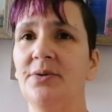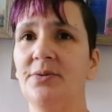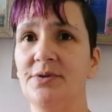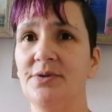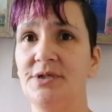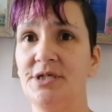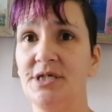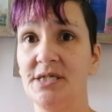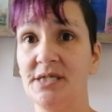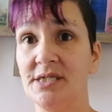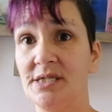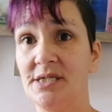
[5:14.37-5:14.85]

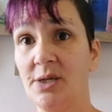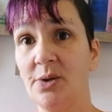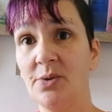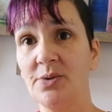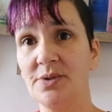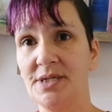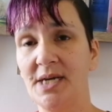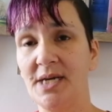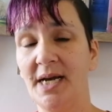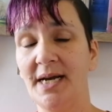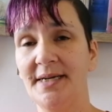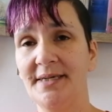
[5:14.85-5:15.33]
just
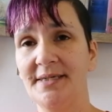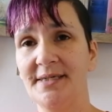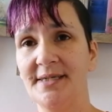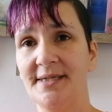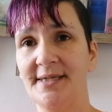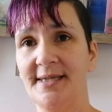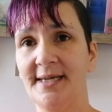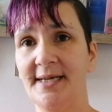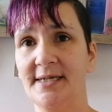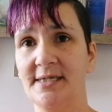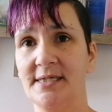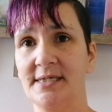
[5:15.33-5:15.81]
those kinds of
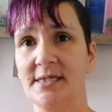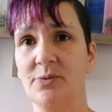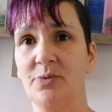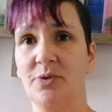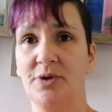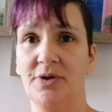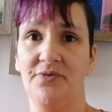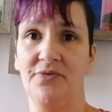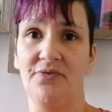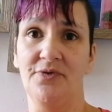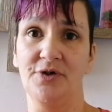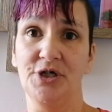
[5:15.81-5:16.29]
things. The
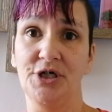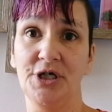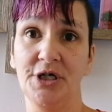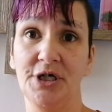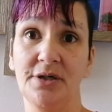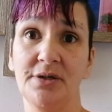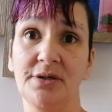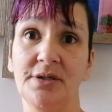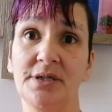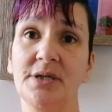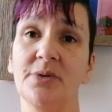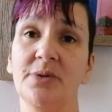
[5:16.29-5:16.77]
word for
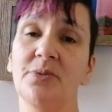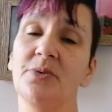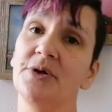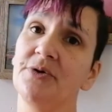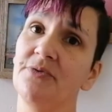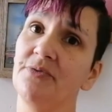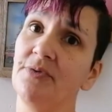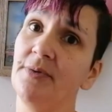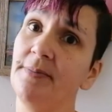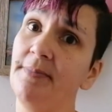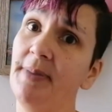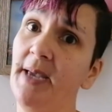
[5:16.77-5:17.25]
shirt, the
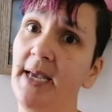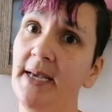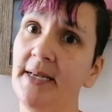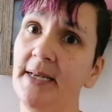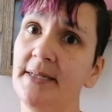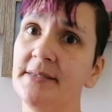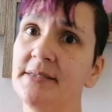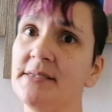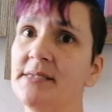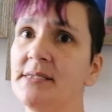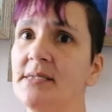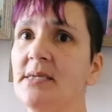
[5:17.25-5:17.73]
word for
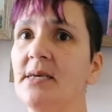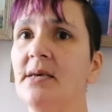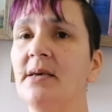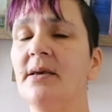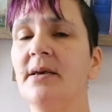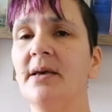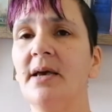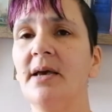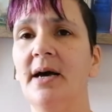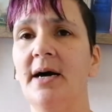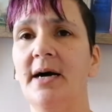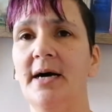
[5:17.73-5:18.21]
pants,
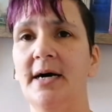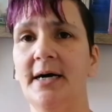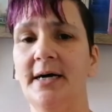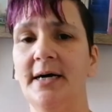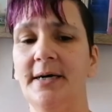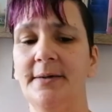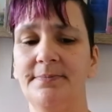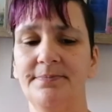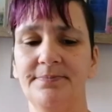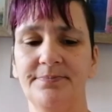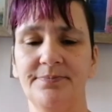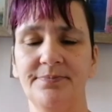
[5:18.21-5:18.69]

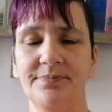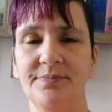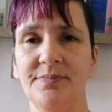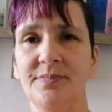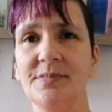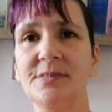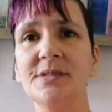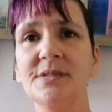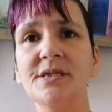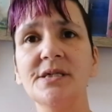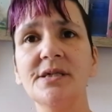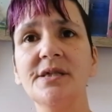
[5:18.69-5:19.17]

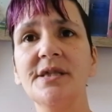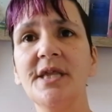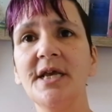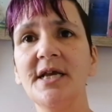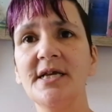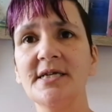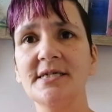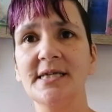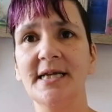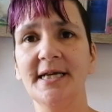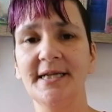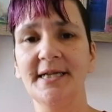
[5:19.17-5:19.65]

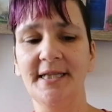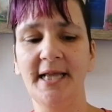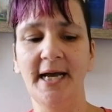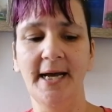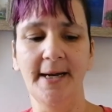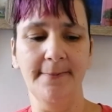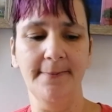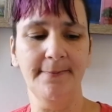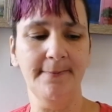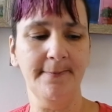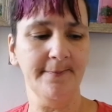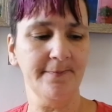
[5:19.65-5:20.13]
things like
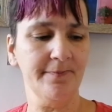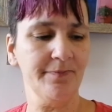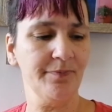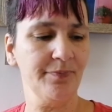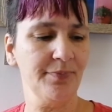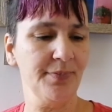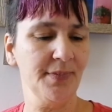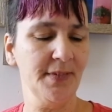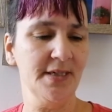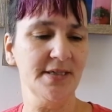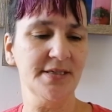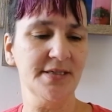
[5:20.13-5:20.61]
that.
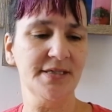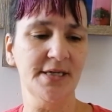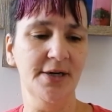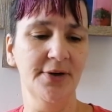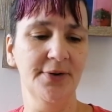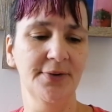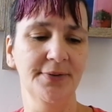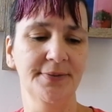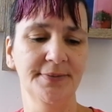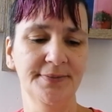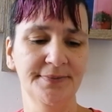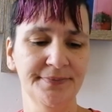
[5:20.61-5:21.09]

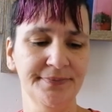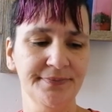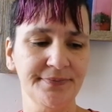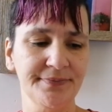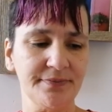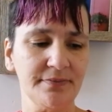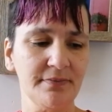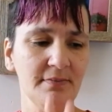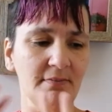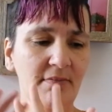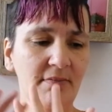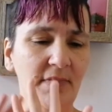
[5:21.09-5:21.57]
So
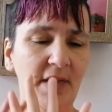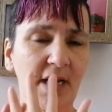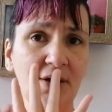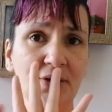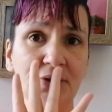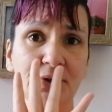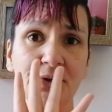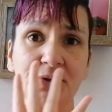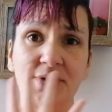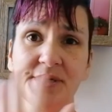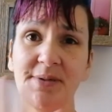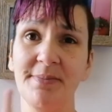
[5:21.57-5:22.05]

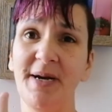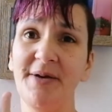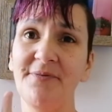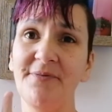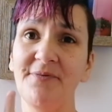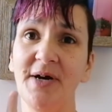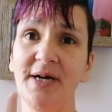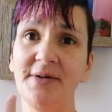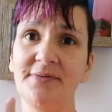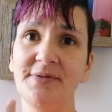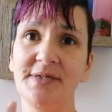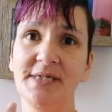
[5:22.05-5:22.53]
those are my
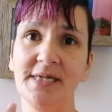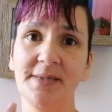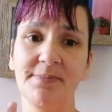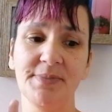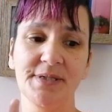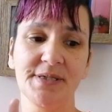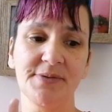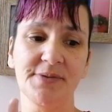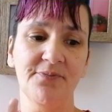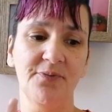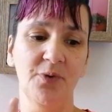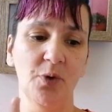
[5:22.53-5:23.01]
5
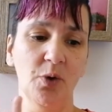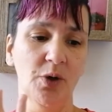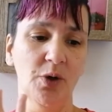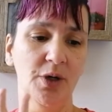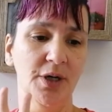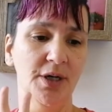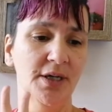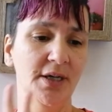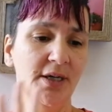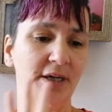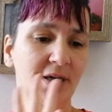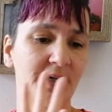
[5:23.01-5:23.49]
tips
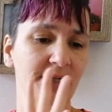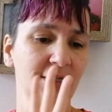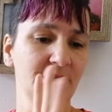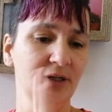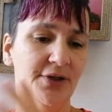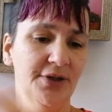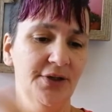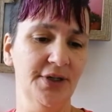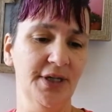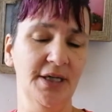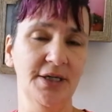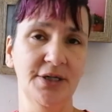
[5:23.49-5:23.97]
for
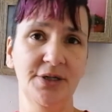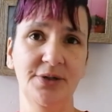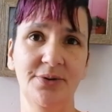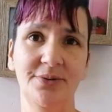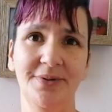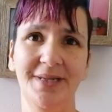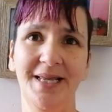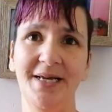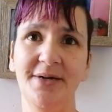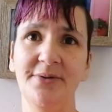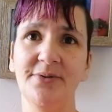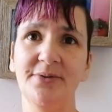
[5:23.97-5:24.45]
learning a new
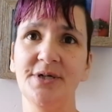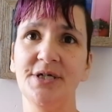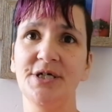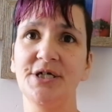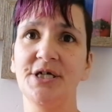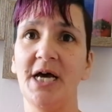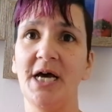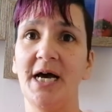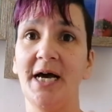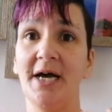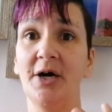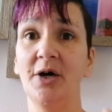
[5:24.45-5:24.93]

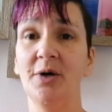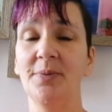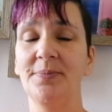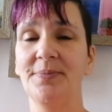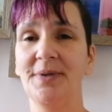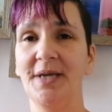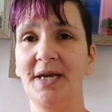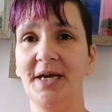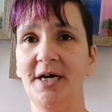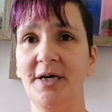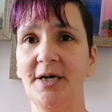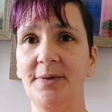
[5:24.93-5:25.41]
language. I hope
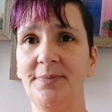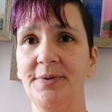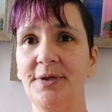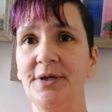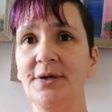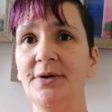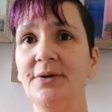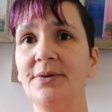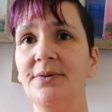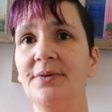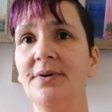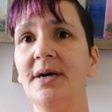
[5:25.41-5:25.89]
they help
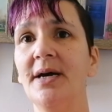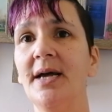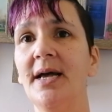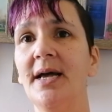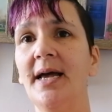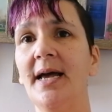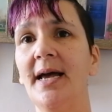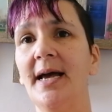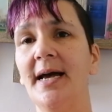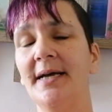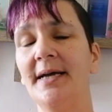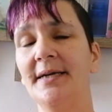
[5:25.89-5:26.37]
you,
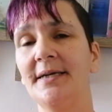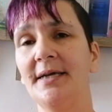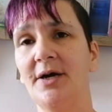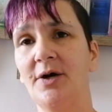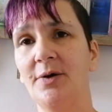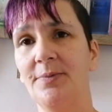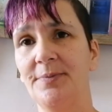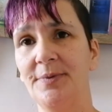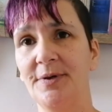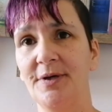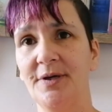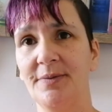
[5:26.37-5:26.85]
and I
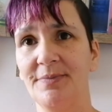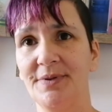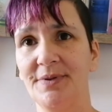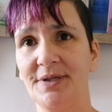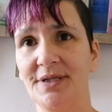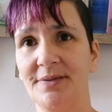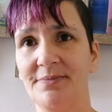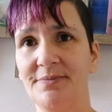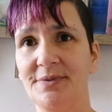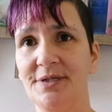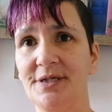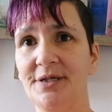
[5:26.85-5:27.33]
hope you can put
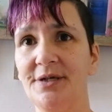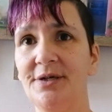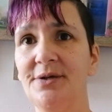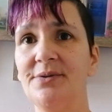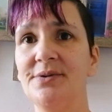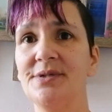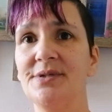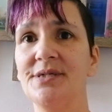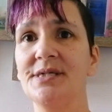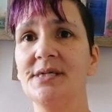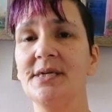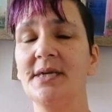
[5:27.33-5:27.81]
them to
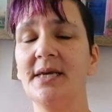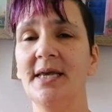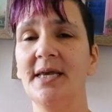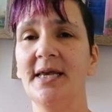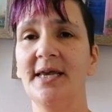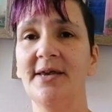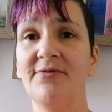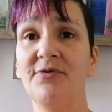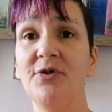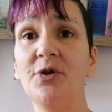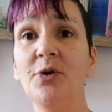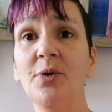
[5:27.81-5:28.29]
use
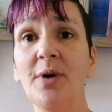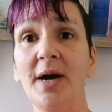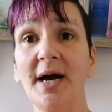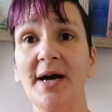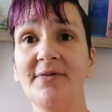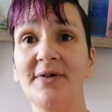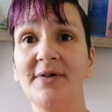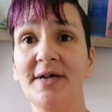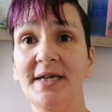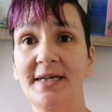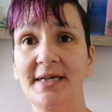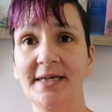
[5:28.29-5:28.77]
If you
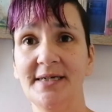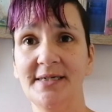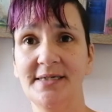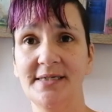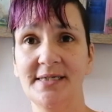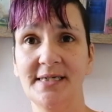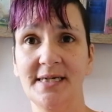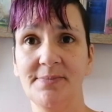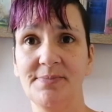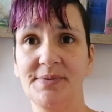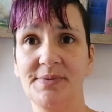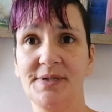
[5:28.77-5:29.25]
have any
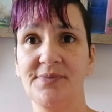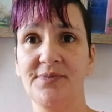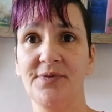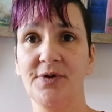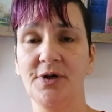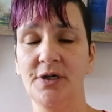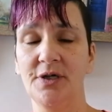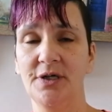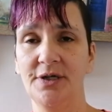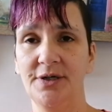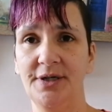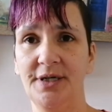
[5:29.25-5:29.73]
tips
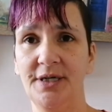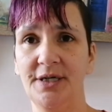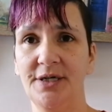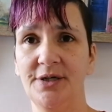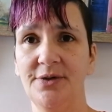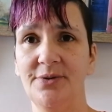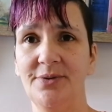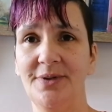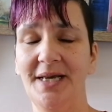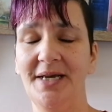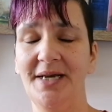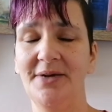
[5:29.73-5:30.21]
for learning a
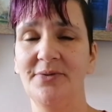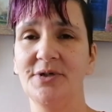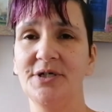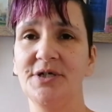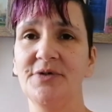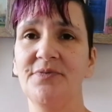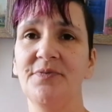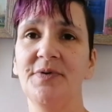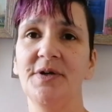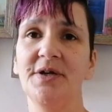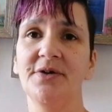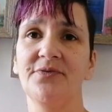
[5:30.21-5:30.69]
new
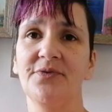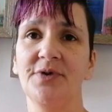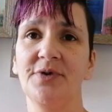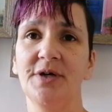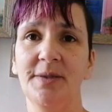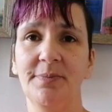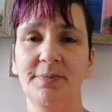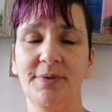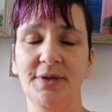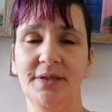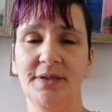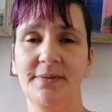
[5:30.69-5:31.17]
language, feel free
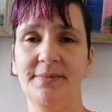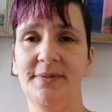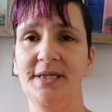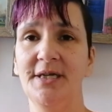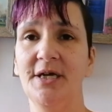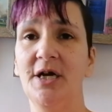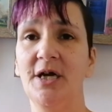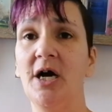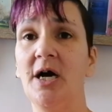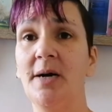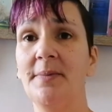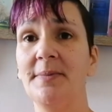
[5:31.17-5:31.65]
to put them in
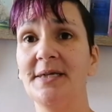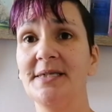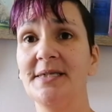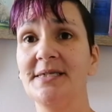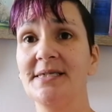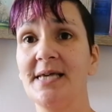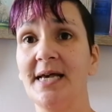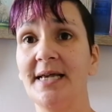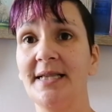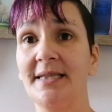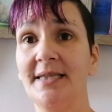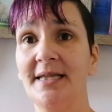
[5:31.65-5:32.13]
the
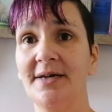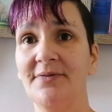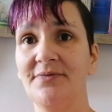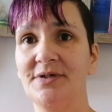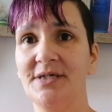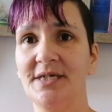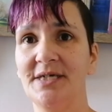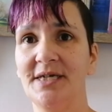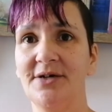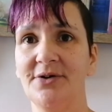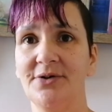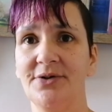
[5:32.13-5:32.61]
comments. I'd love
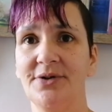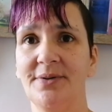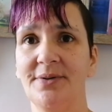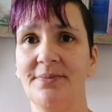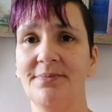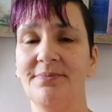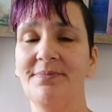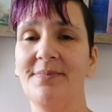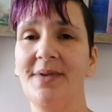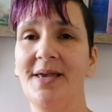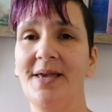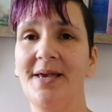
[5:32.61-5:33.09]
to hear them.